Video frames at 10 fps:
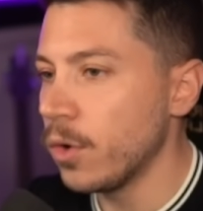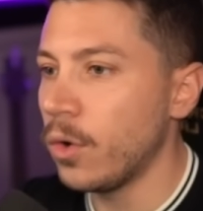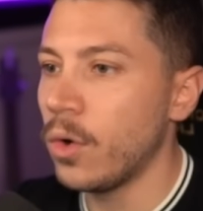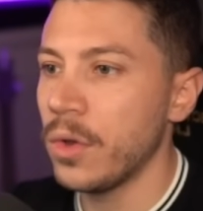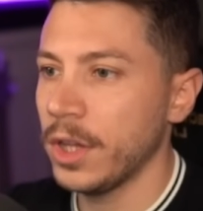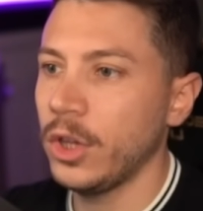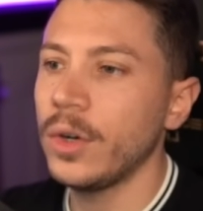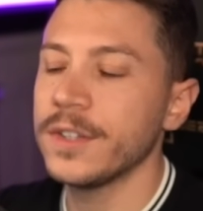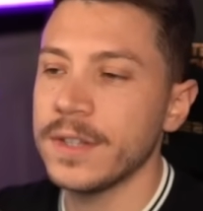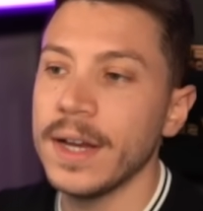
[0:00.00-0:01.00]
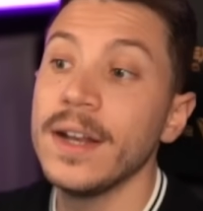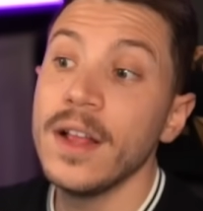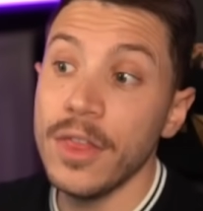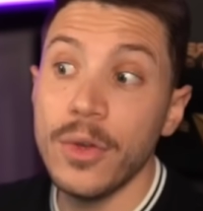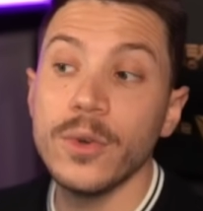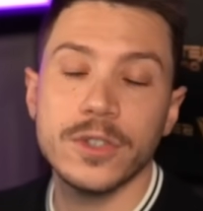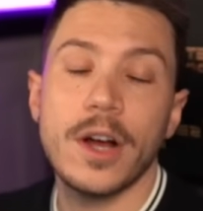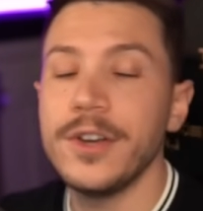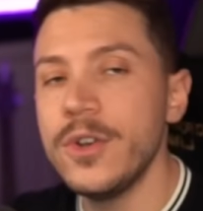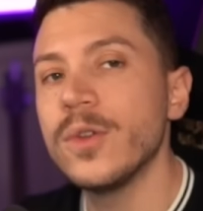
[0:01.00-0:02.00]
or dollar sign, those
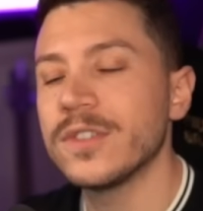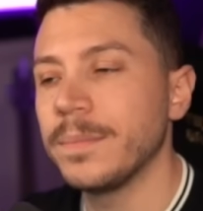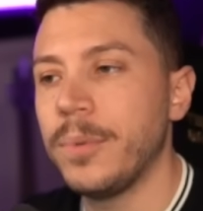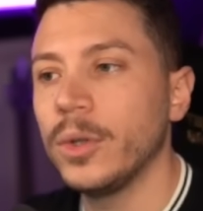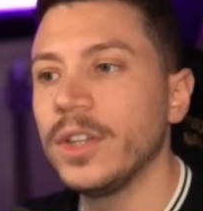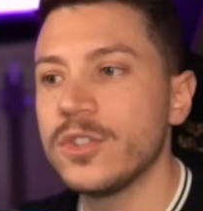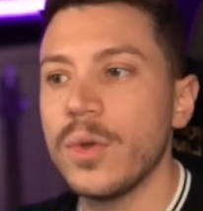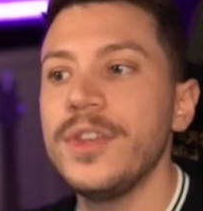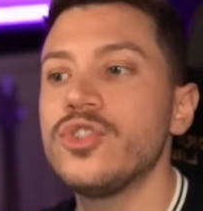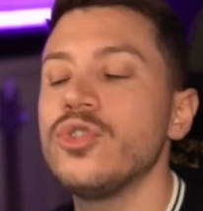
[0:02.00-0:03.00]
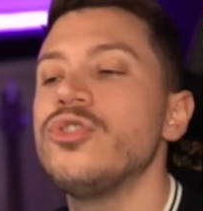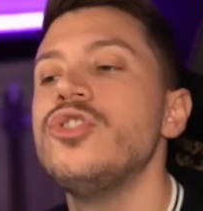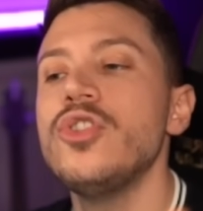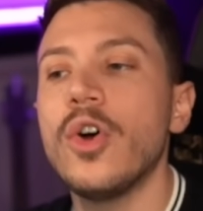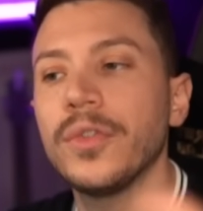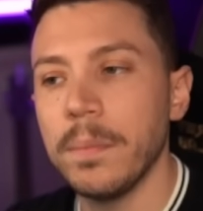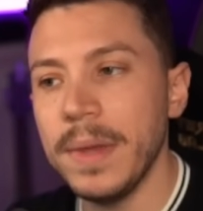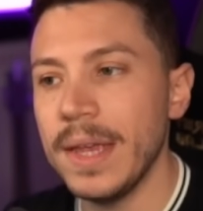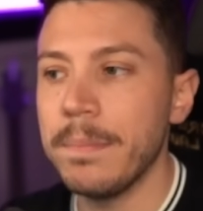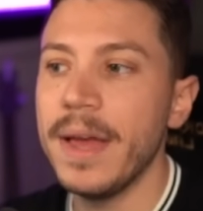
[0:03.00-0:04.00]
are not supported, so this should not
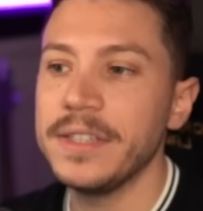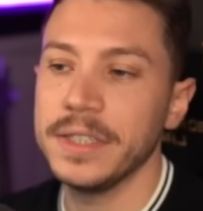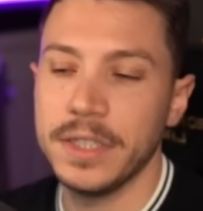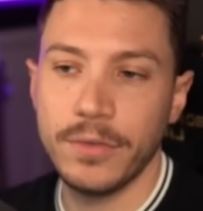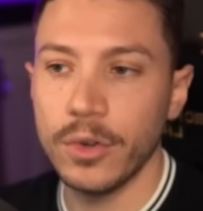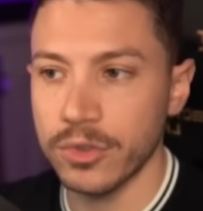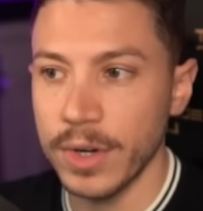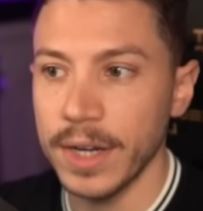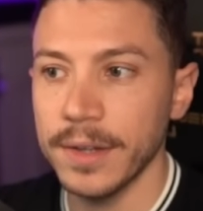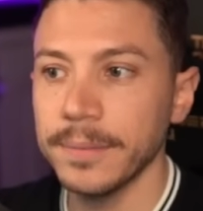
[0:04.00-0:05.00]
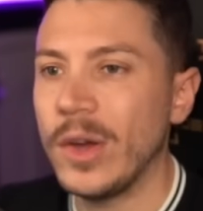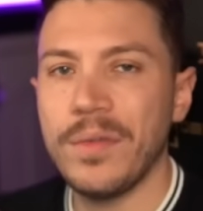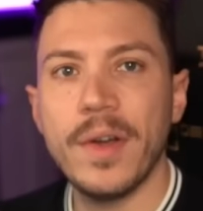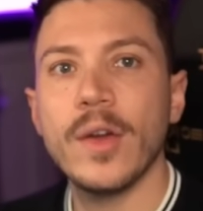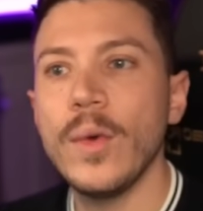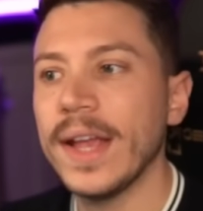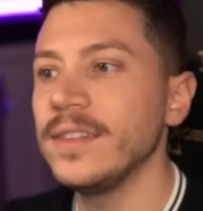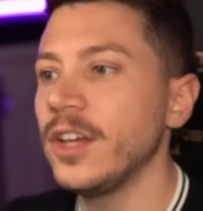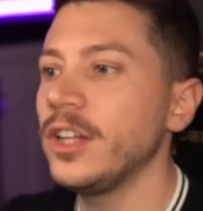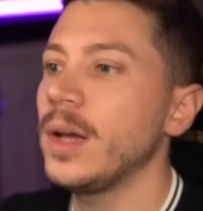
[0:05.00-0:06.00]
be a base 64 string. Now, a very quick and
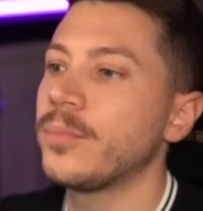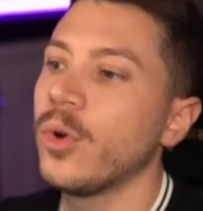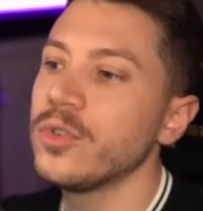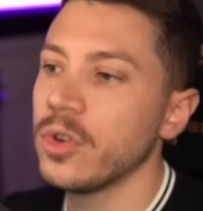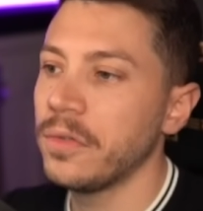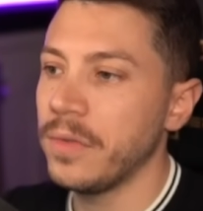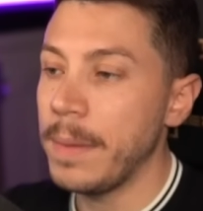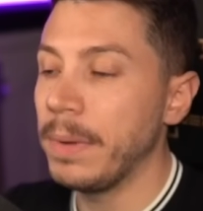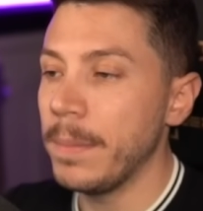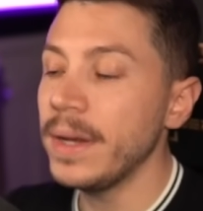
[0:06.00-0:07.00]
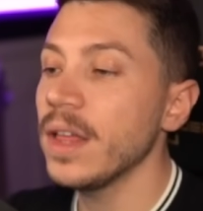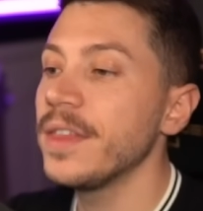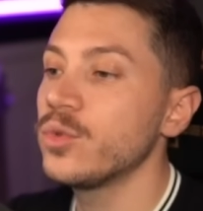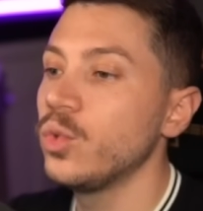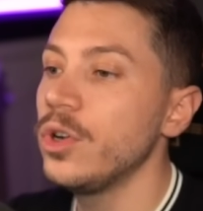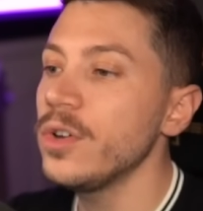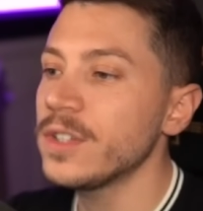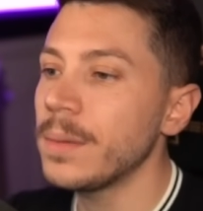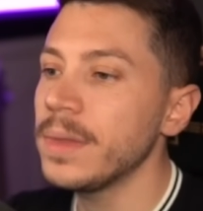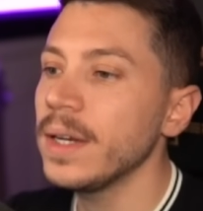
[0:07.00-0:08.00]
dirty approach of implementing this would look
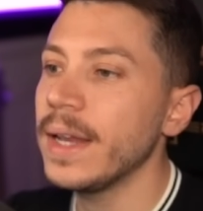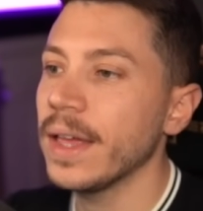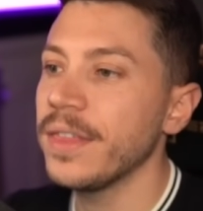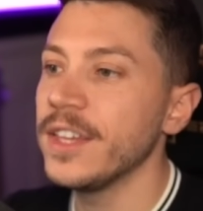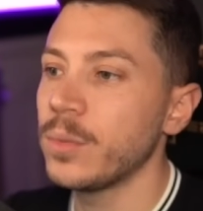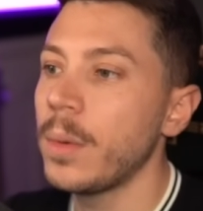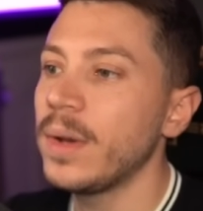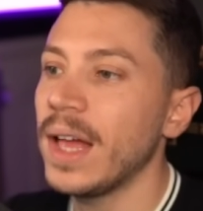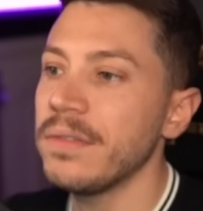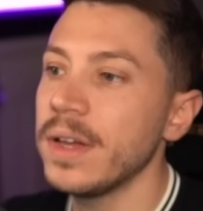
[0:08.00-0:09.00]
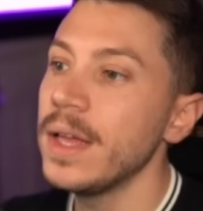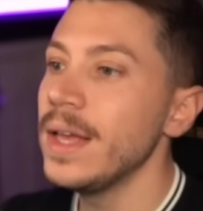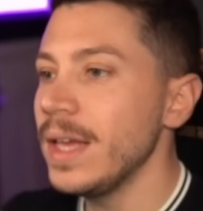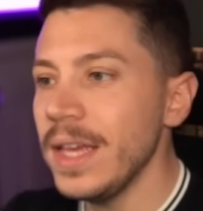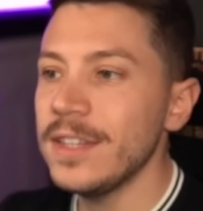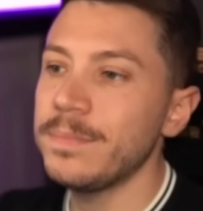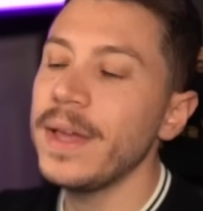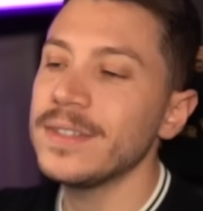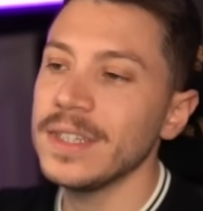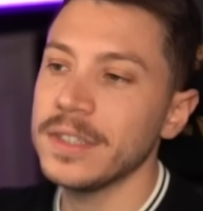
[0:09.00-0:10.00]
something like this. We would have a is
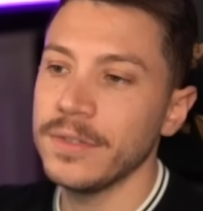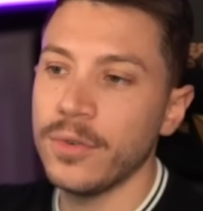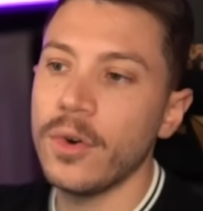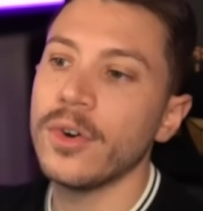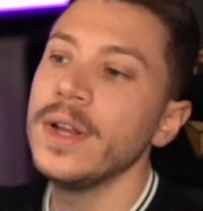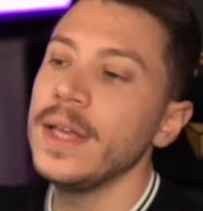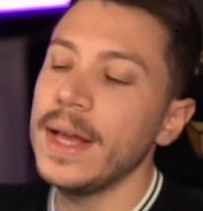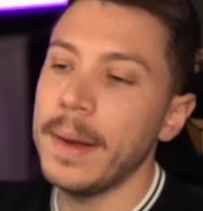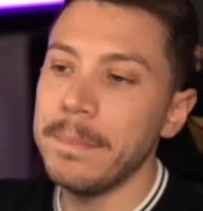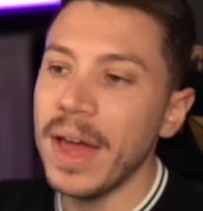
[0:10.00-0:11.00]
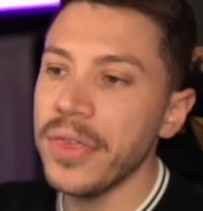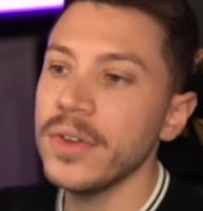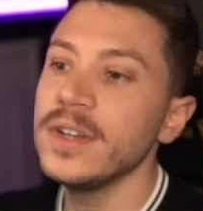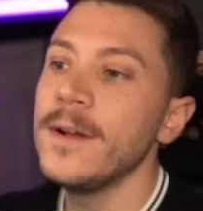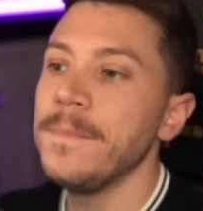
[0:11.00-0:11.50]
base 64 a method,